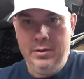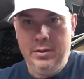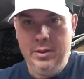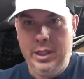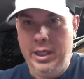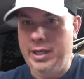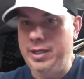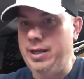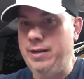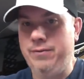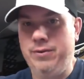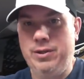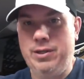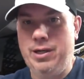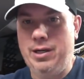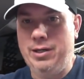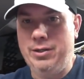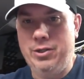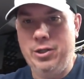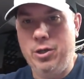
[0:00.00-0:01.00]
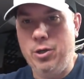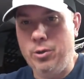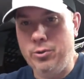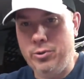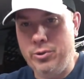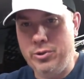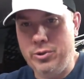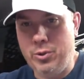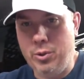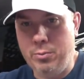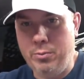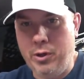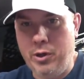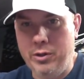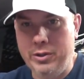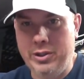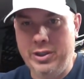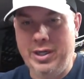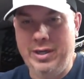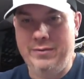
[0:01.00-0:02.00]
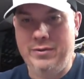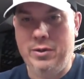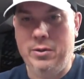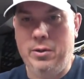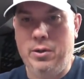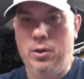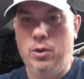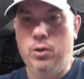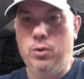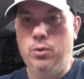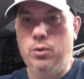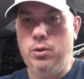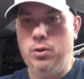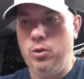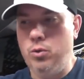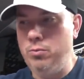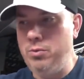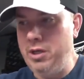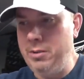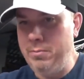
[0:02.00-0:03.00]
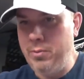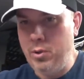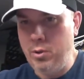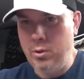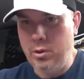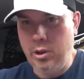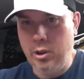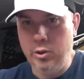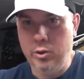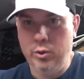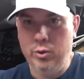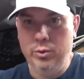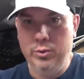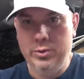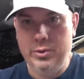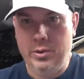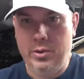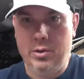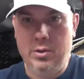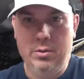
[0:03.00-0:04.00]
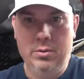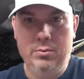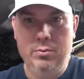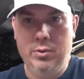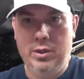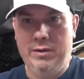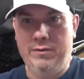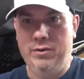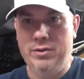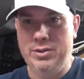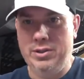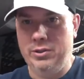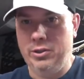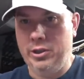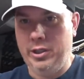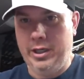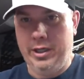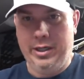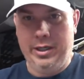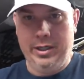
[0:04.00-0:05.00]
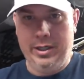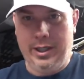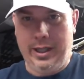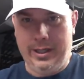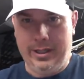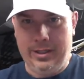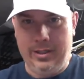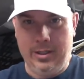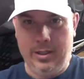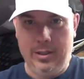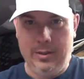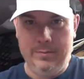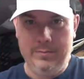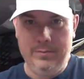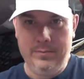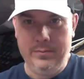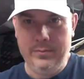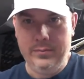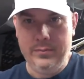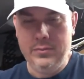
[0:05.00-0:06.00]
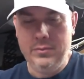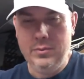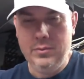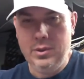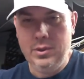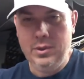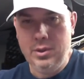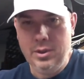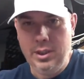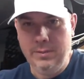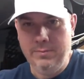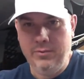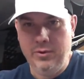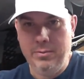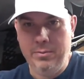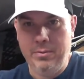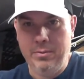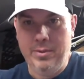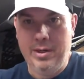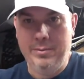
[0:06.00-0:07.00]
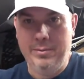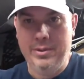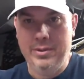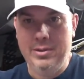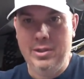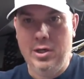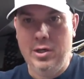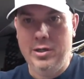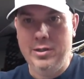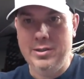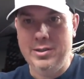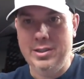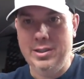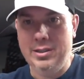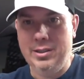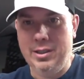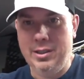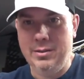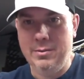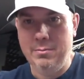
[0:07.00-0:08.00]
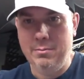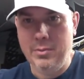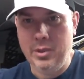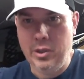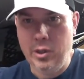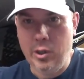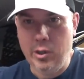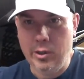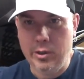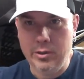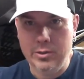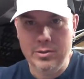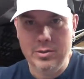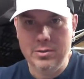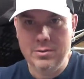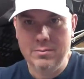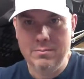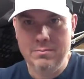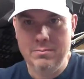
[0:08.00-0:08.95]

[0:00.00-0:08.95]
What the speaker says: yeah, definitely not at the grocery store, Paul. You'd have to go to Home Depot or Lowe's or wherever's in your area, like Hip Flipping Mama Dawn said there, Menards.